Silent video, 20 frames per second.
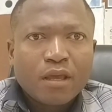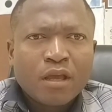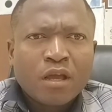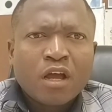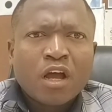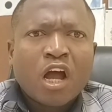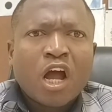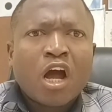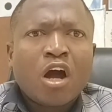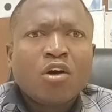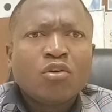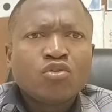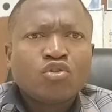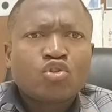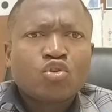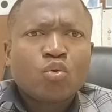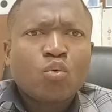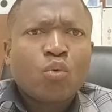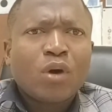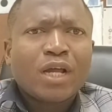How
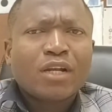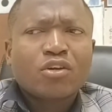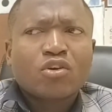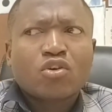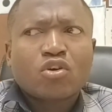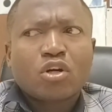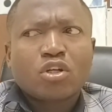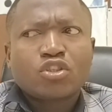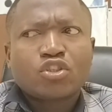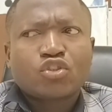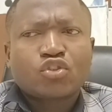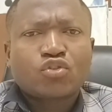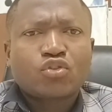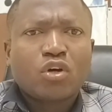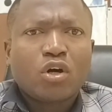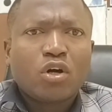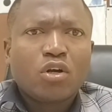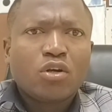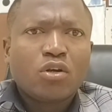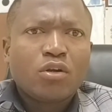do one
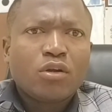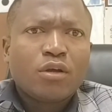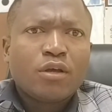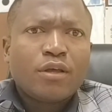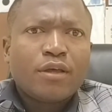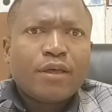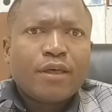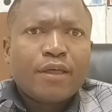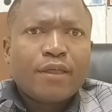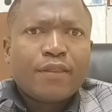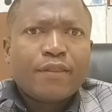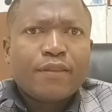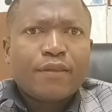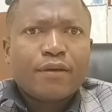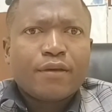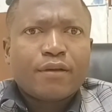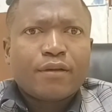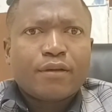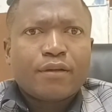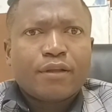control
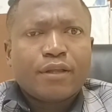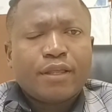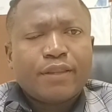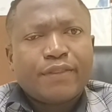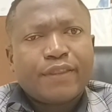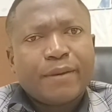the